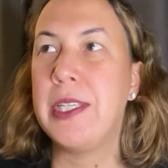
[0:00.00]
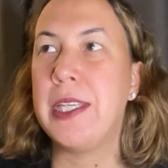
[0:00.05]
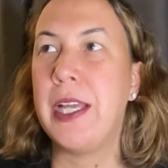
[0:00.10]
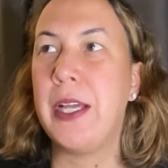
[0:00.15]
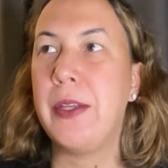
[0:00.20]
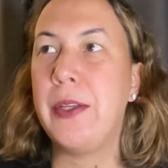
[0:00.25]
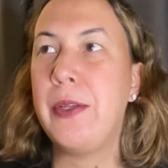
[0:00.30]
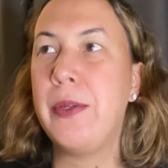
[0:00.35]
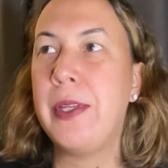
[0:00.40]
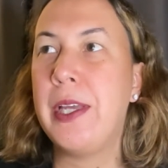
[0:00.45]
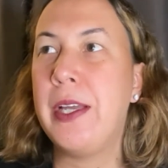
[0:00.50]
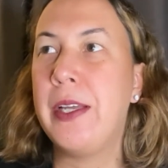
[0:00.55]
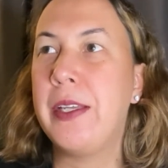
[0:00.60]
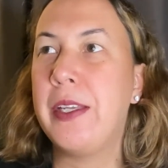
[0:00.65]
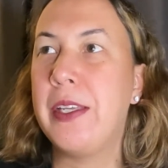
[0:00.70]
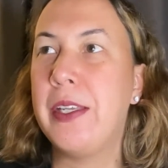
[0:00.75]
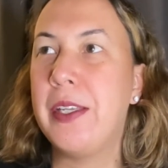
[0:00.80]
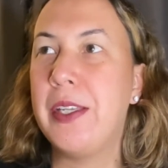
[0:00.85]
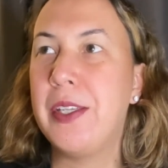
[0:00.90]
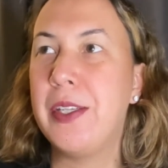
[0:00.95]
how do you not
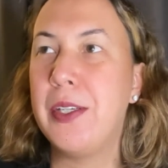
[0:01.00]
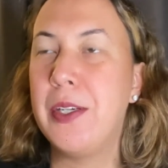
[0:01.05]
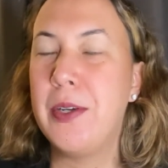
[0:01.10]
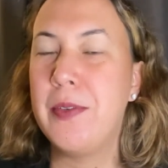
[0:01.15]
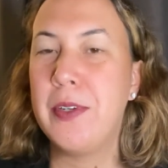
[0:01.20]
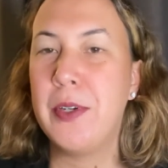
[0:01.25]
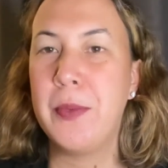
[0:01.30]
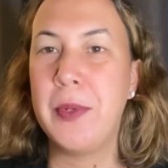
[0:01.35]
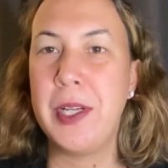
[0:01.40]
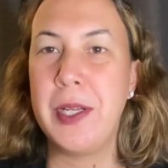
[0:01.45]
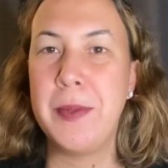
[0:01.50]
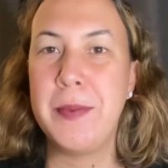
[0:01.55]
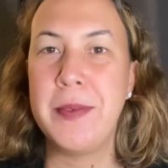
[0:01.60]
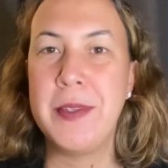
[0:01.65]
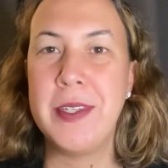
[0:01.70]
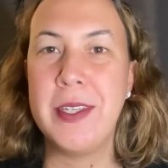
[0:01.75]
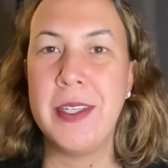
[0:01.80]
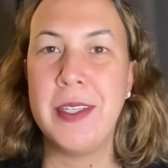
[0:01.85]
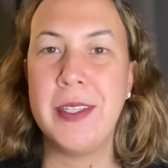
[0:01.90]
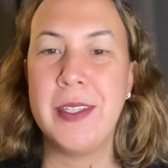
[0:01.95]
get
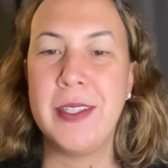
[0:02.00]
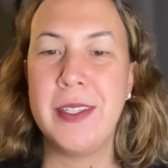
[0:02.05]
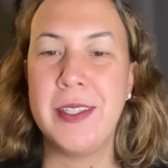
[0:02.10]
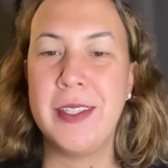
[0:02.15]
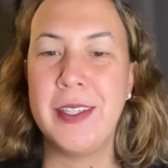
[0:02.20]
overwhelmed at